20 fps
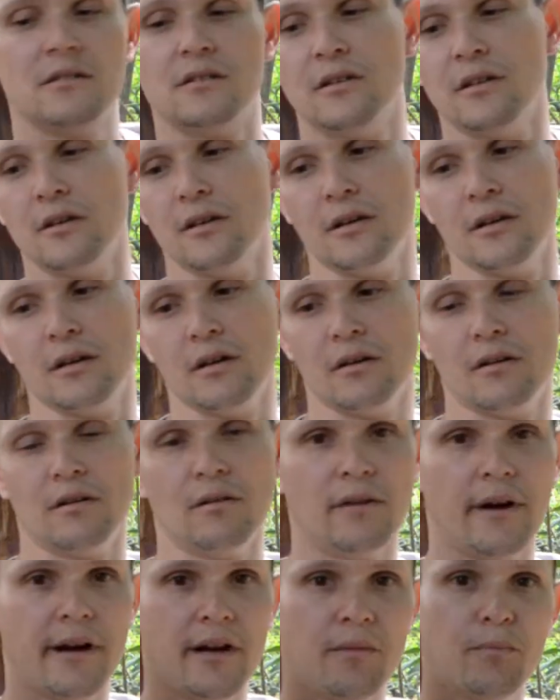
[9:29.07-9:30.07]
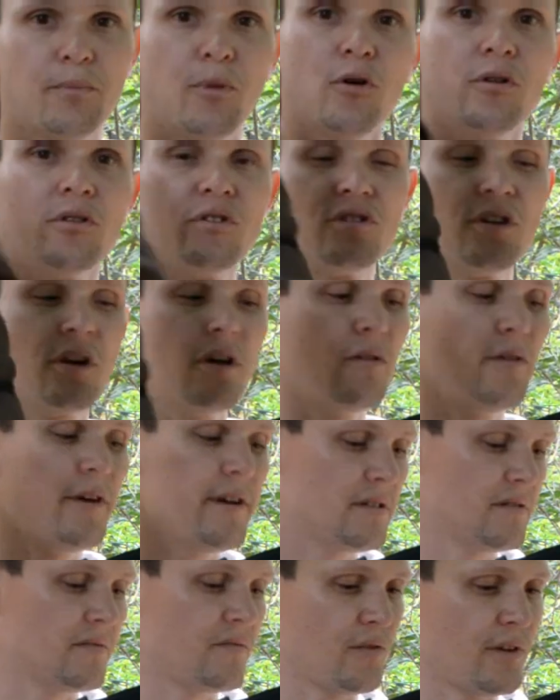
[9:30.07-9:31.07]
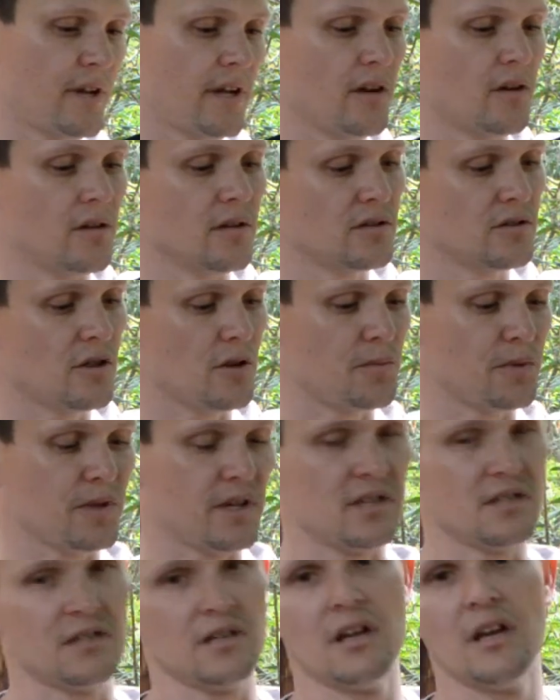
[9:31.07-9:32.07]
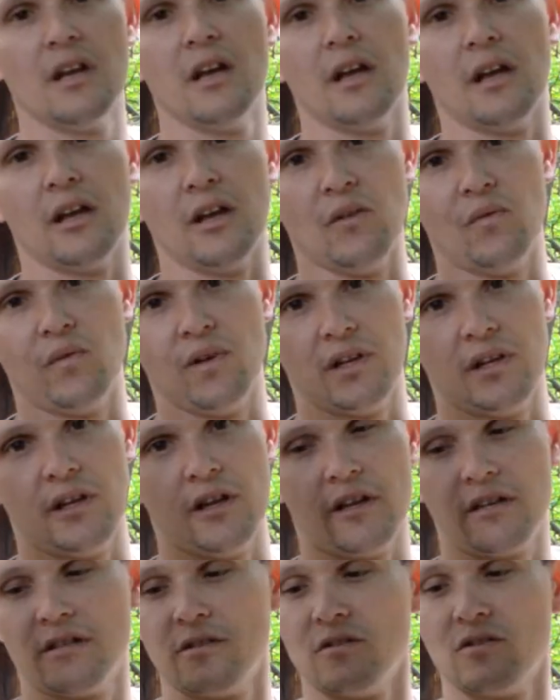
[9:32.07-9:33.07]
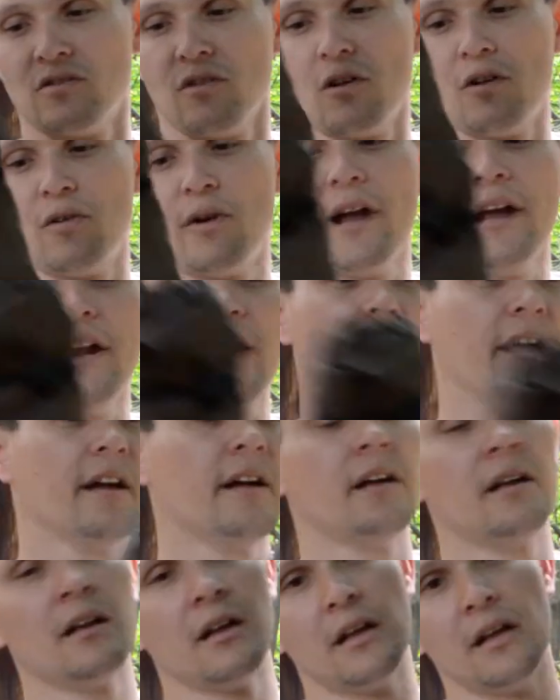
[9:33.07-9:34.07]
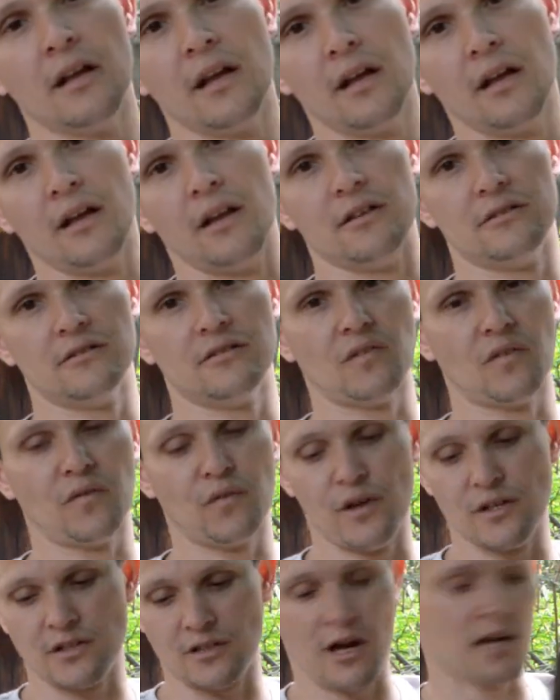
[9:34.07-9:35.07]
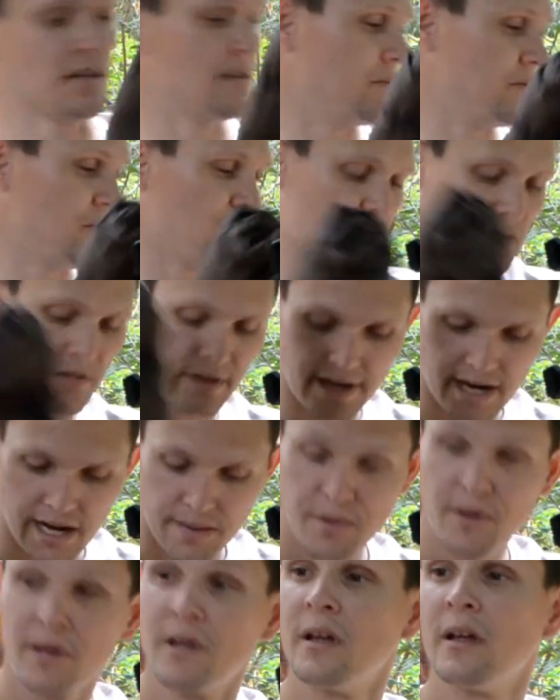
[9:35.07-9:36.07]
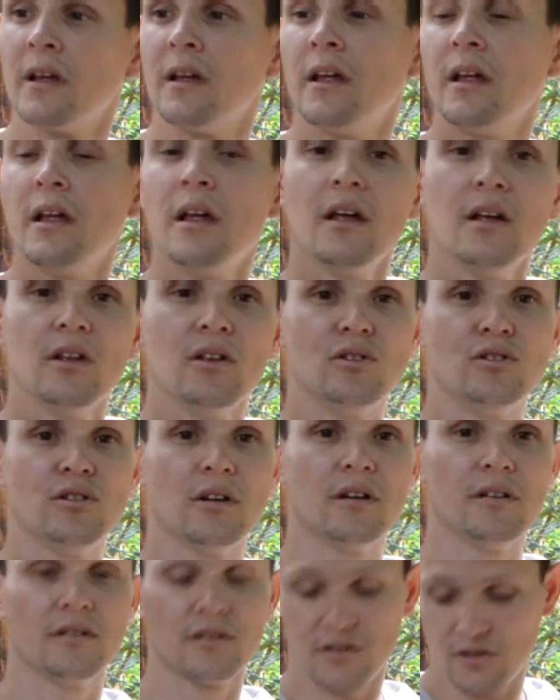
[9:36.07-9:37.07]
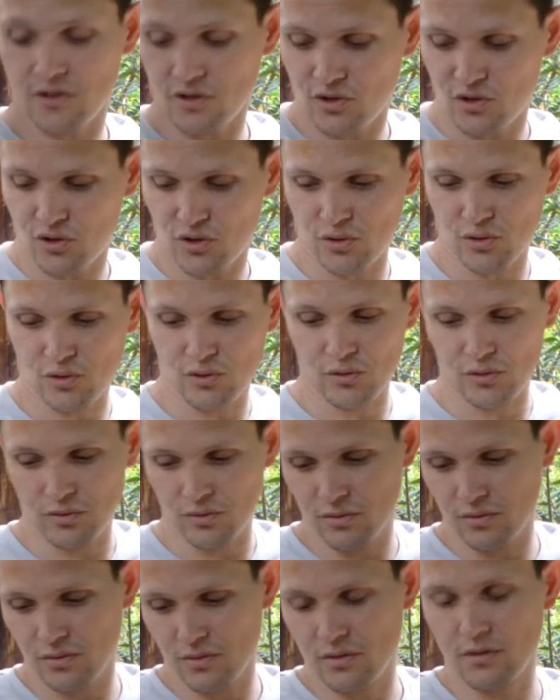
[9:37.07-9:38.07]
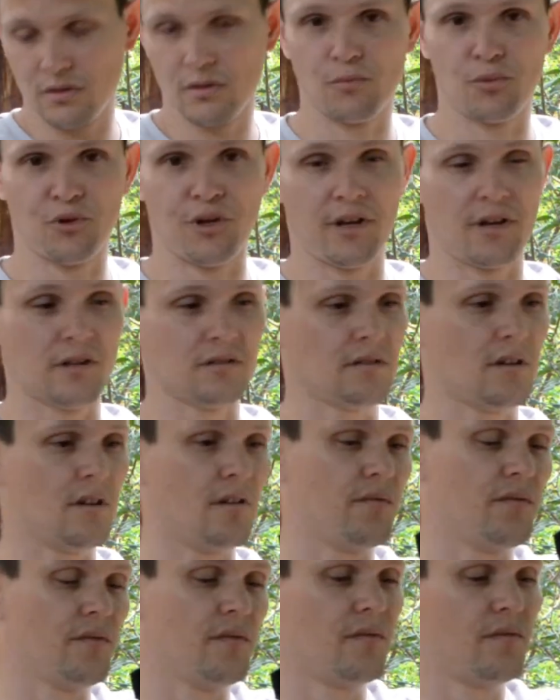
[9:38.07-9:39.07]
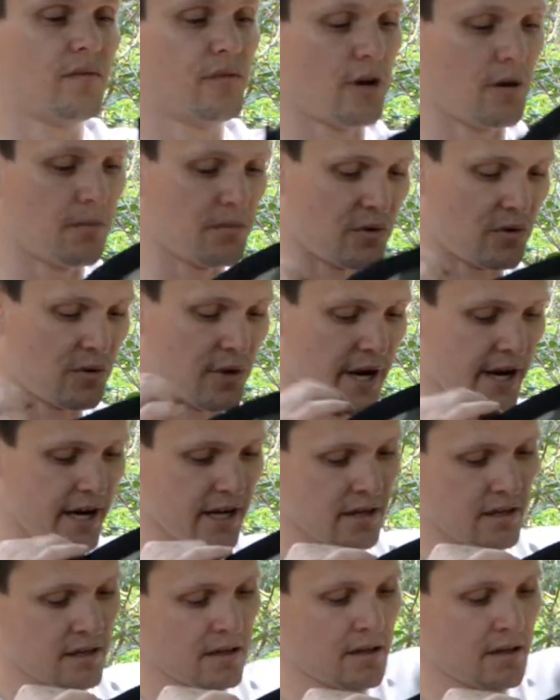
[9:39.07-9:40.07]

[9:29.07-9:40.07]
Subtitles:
the rain poncho. Reason for that on top is if it needs to start raining, this is the first item you grab just to protect yourself from the rain.